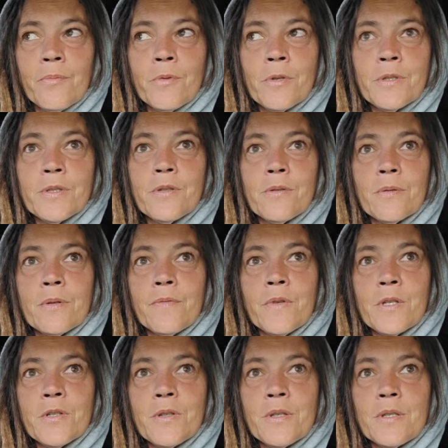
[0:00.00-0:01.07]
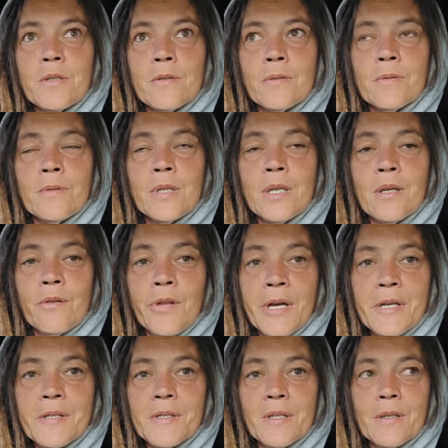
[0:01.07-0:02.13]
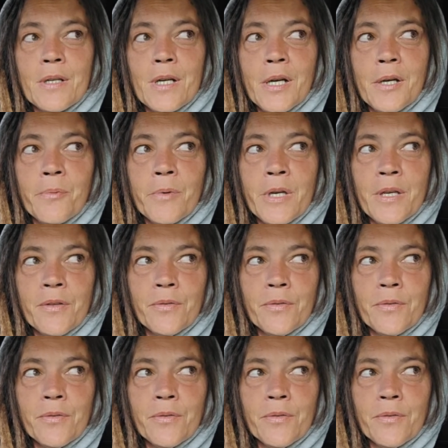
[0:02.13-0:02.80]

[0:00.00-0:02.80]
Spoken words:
to eventually do the Alaskan Highway